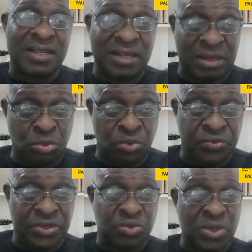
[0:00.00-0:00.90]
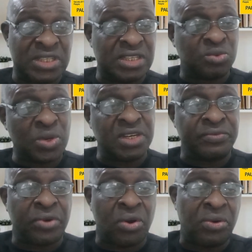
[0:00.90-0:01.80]
remove in
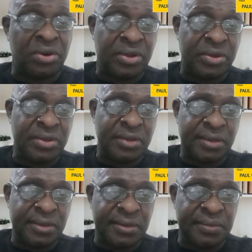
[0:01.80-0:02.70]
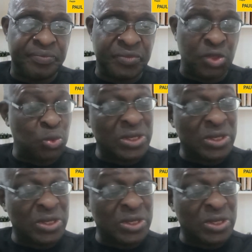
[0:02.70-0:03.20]
2024, in